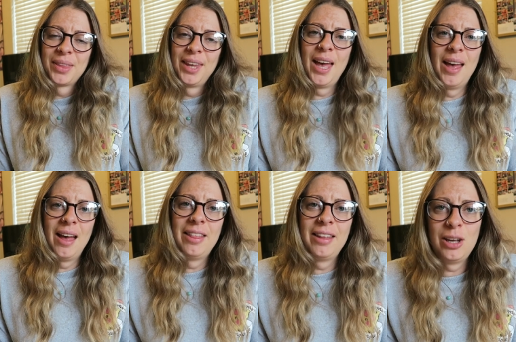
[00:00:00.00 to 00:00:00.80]
yeah,
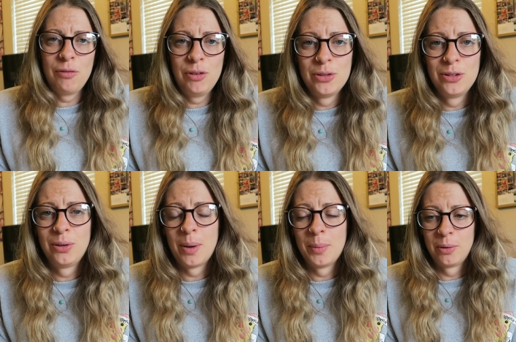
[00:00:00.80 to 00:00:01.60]
I think if you do
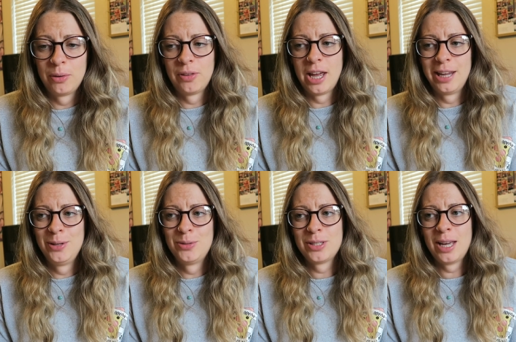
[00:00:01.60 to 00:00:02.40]
come across that,
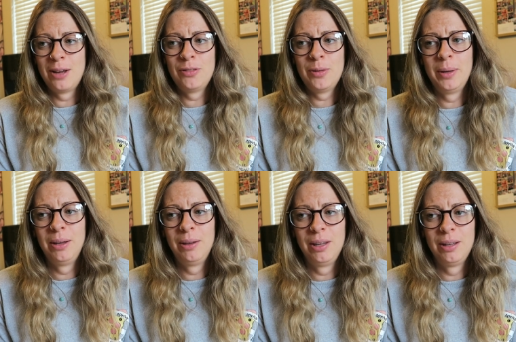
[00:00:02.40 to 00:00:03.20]
you just have to
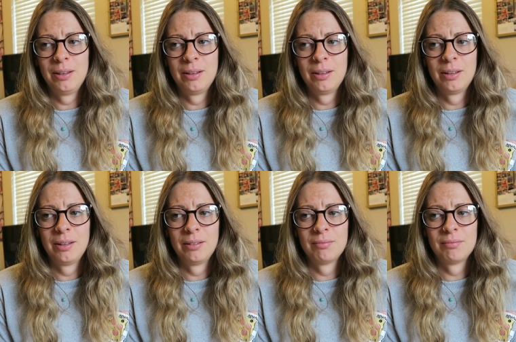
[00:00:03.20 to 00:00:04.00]
be
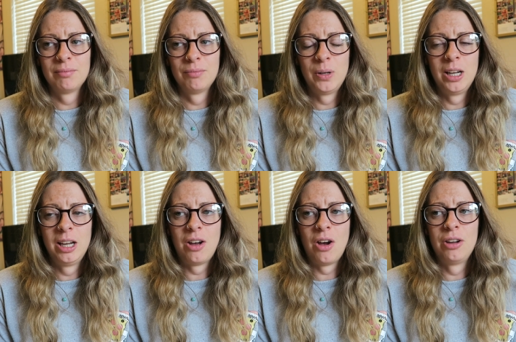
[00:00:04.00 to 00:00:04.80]
really
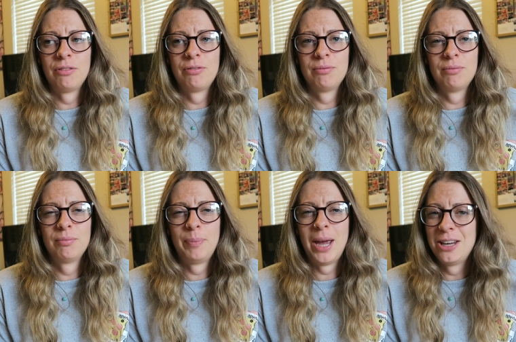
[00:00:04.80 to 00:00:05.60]
kind of
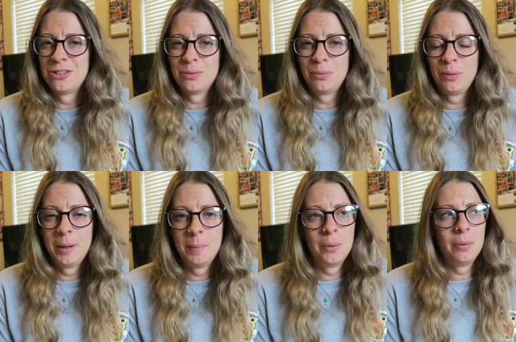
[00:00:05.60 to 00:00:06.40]
patient with
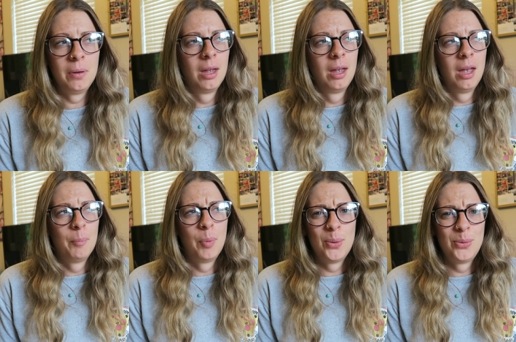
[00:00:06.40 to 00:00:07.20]
people,
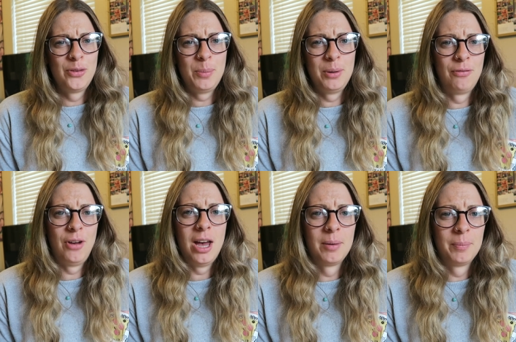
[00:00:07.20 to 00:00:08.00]
but also be
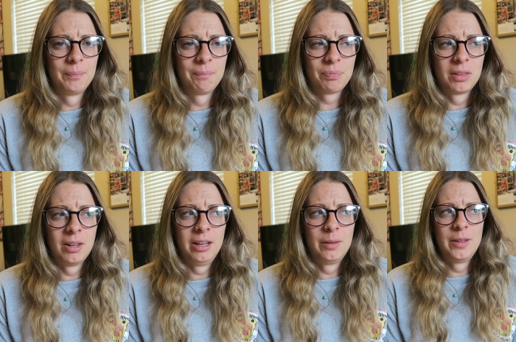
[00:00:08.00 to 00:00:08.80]
firm.
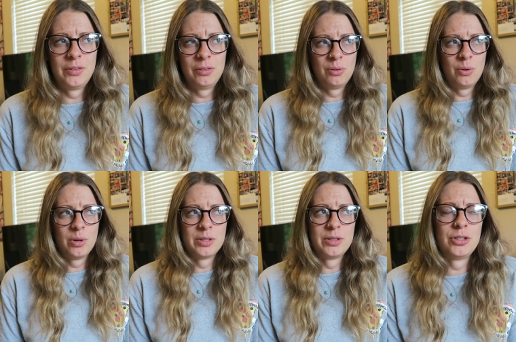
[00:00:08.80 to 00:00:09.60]
Like, this is not
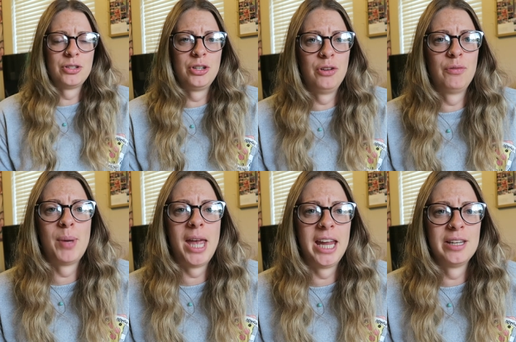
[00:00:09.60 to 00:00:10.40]
a decision you've
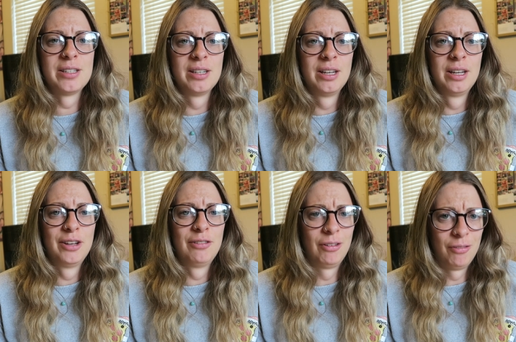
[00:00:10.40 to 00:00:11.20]
made
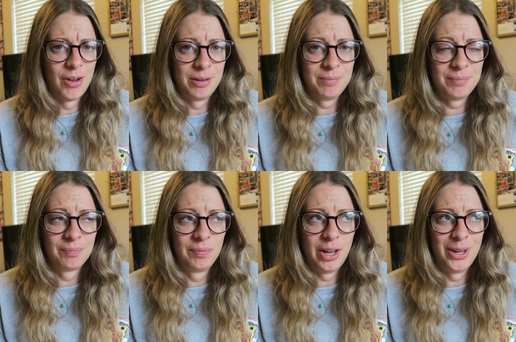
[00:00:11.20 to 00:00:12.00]
for fun.
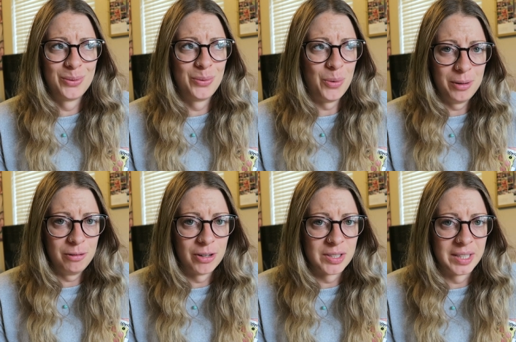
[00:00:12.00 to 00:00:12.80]
Like, you're not being
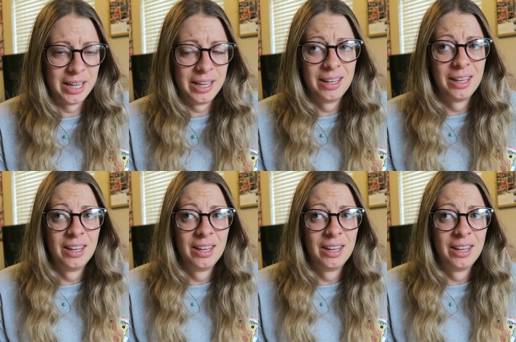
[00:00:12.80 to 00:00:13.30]
fussy.